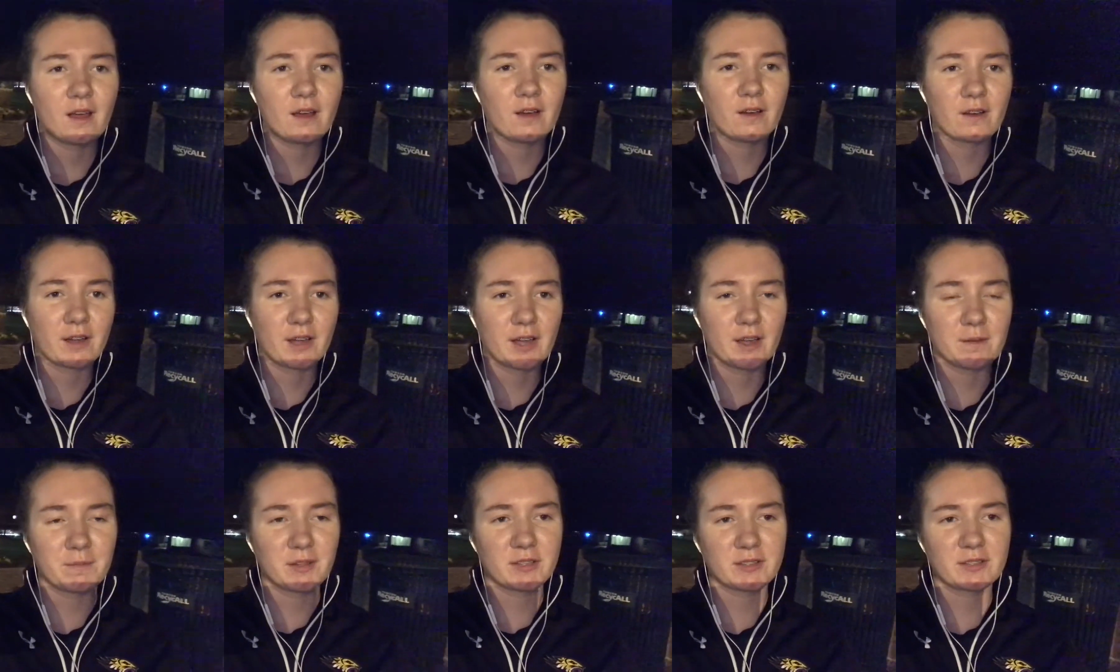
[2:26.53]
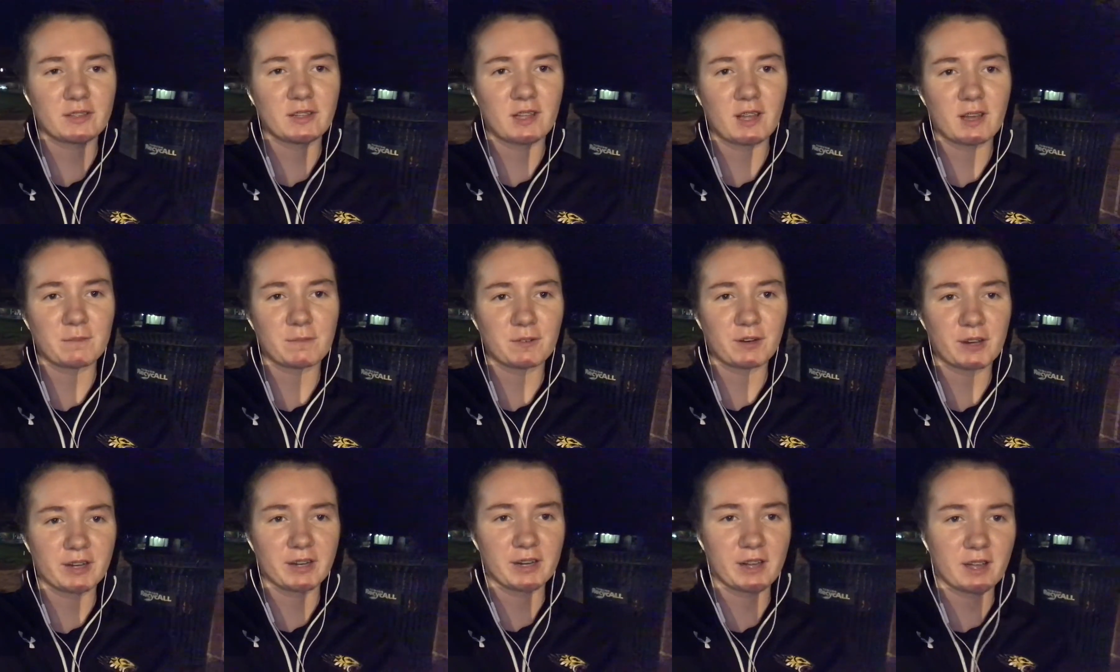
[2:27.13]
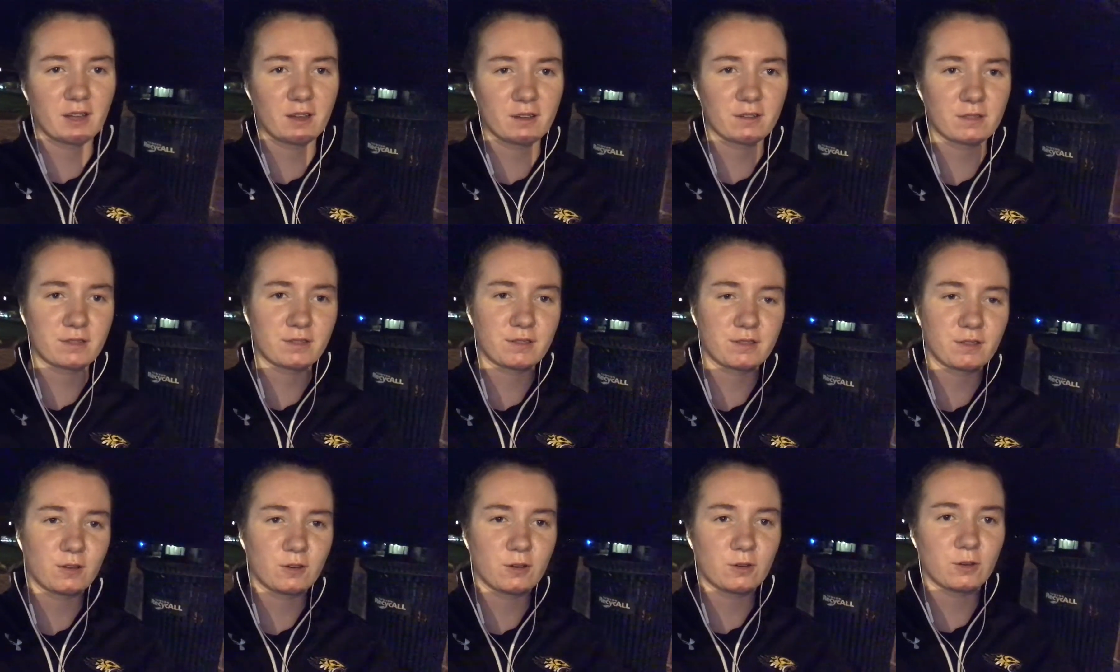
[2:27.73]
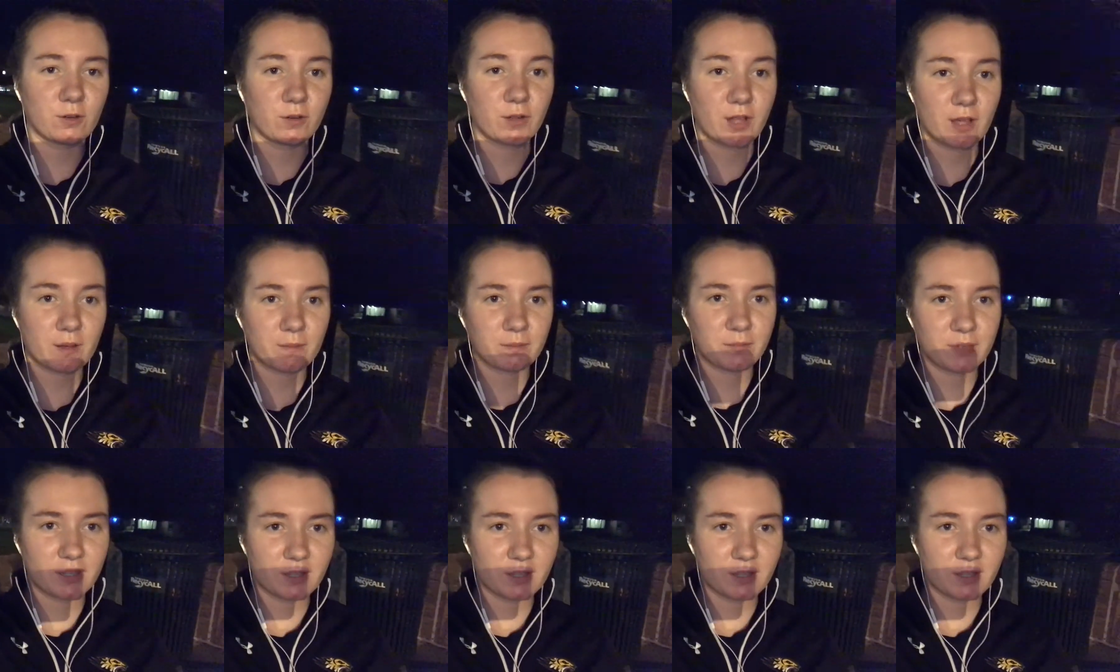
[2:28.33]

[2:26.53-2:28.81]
Okay, I'm at the library now, so that